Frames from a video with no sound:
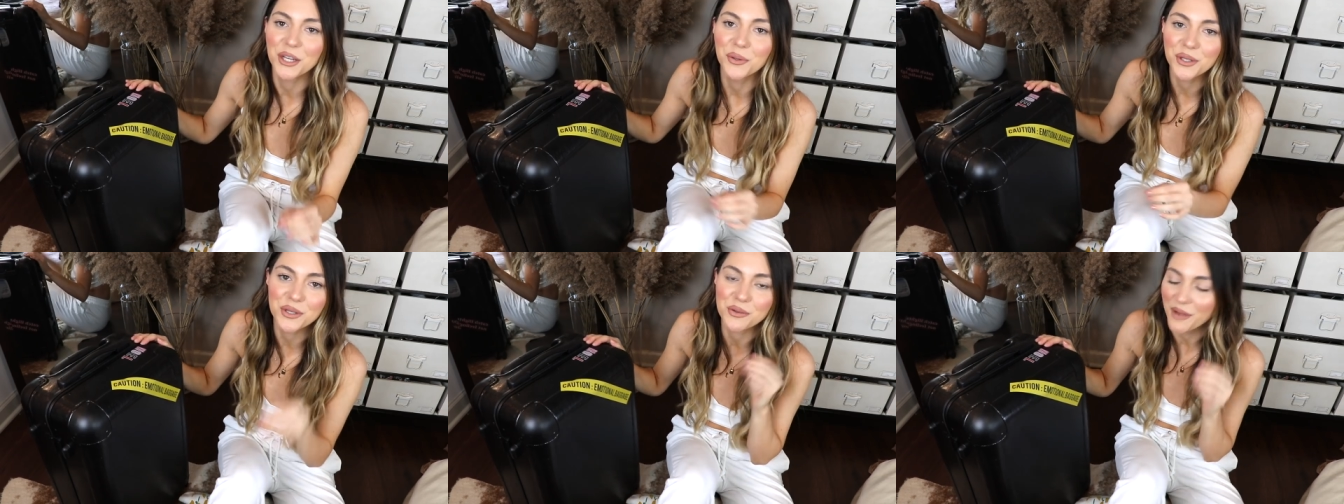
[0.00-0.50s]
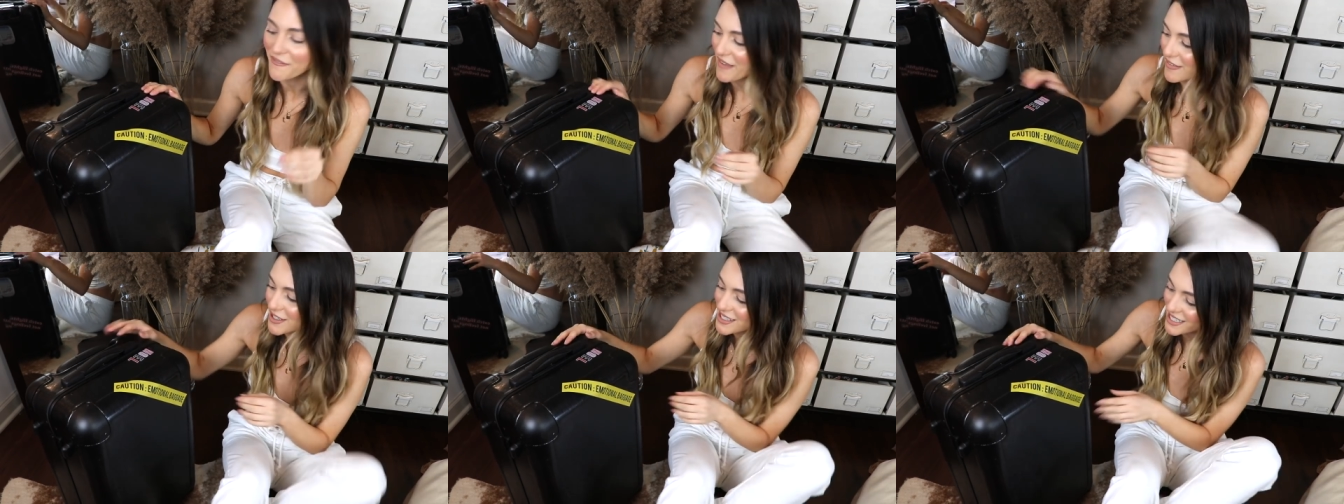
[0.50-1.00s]
cute. This was my
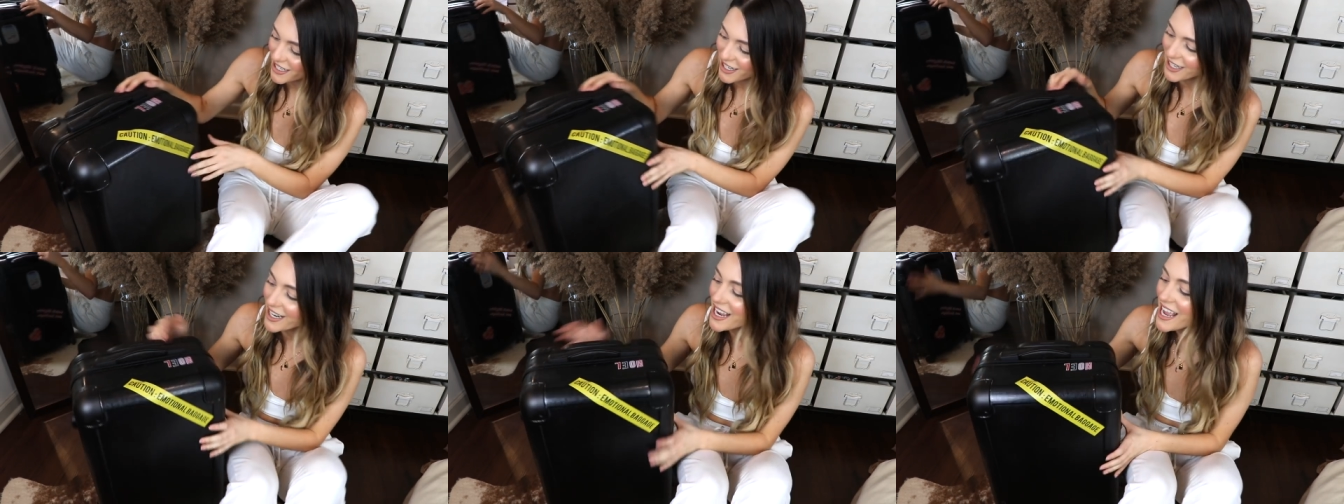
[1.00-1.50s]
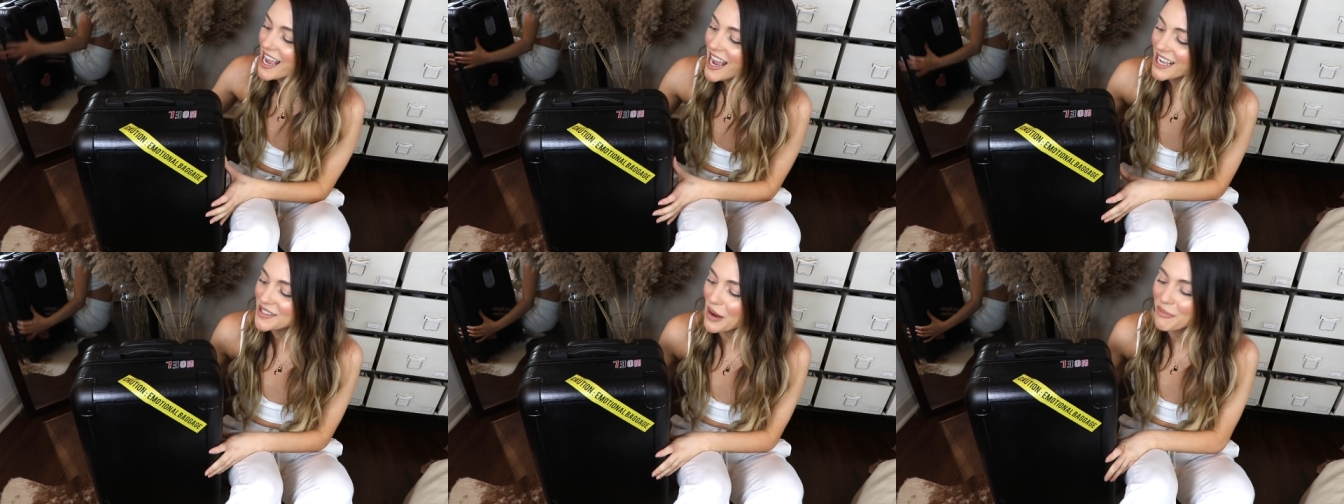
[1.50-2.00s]
favorite sticker.
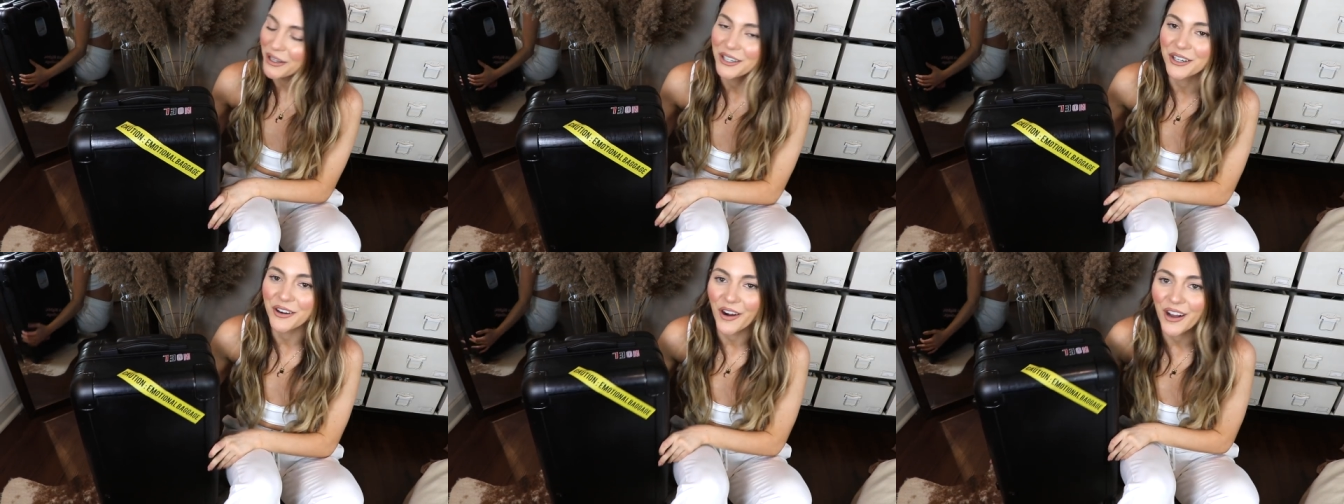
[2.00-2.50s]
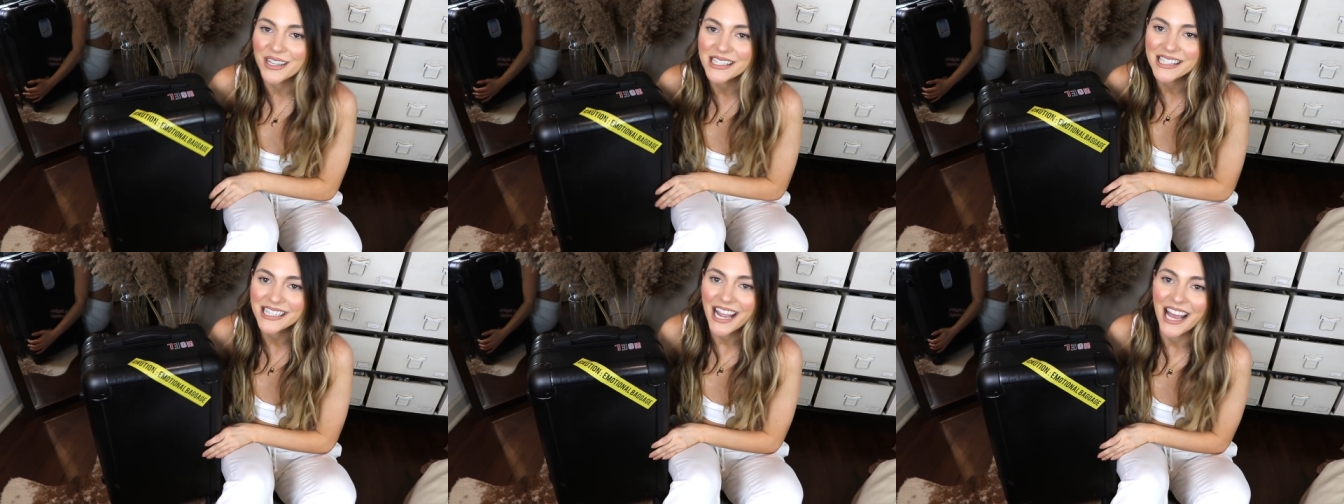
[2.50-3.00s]
So I put it
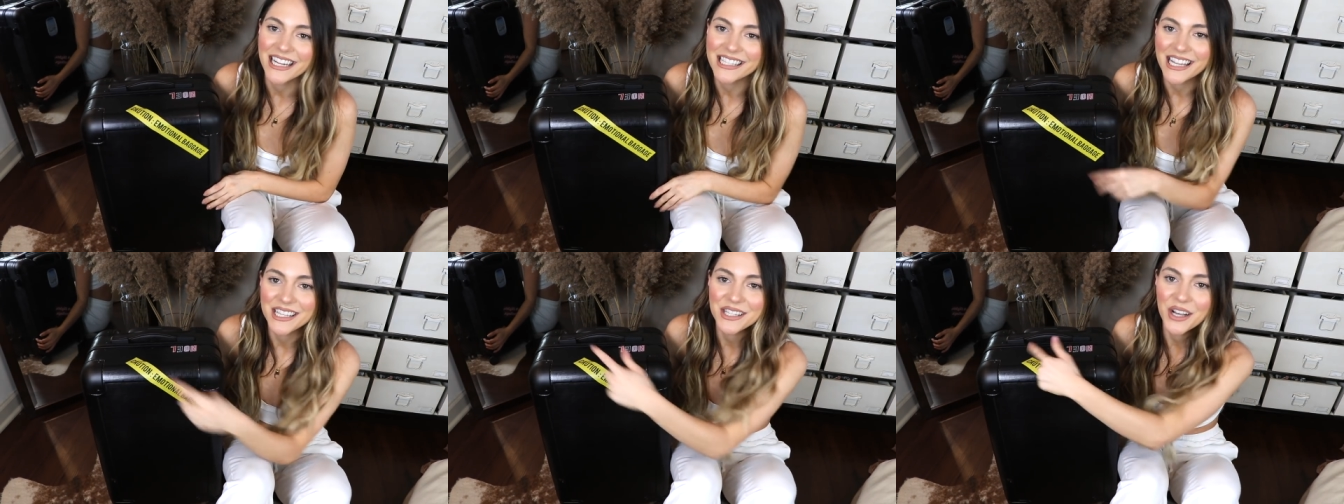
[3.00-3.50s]
across and it says,